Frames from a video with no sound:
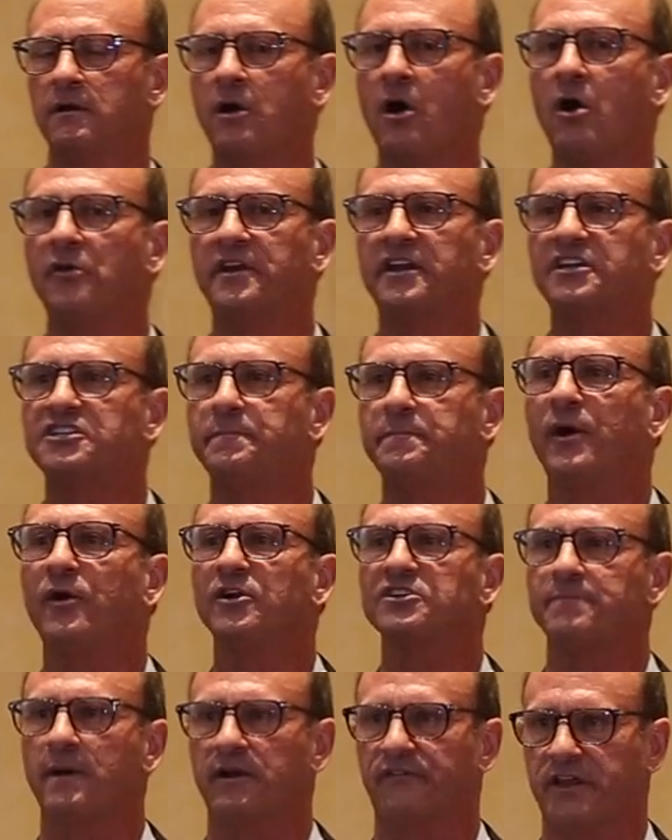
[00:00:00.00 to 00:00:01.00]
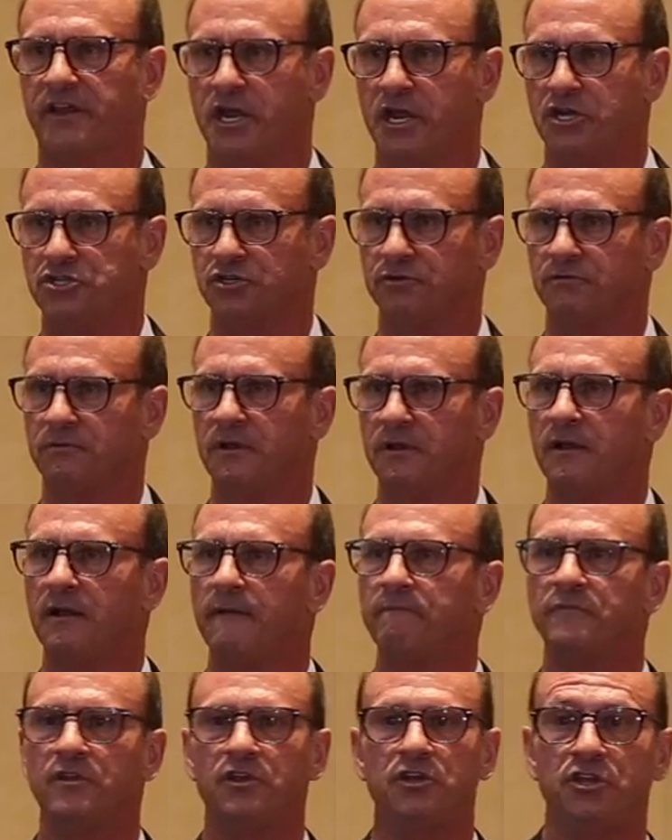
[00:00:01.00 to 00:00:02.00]
called an experience modification.
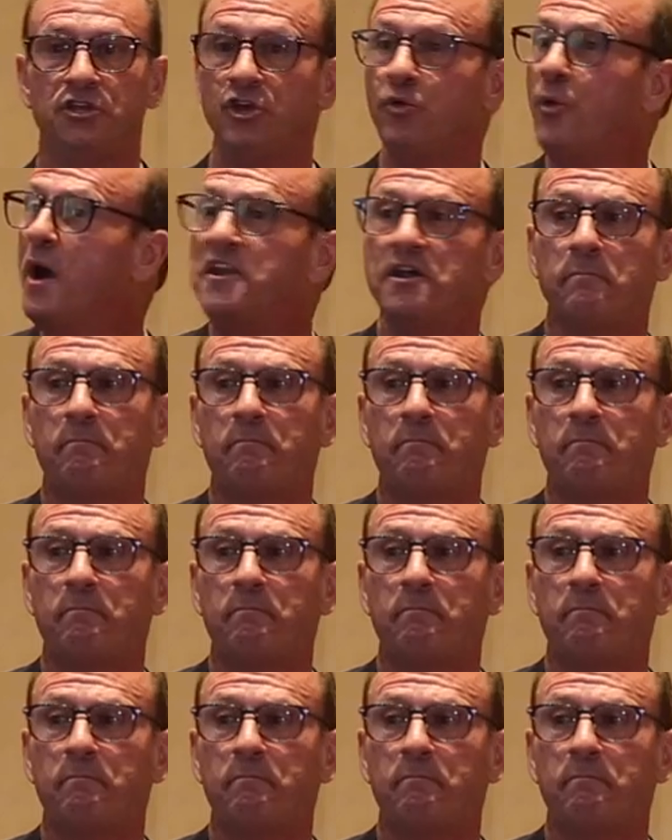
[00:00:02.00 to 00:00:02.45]
You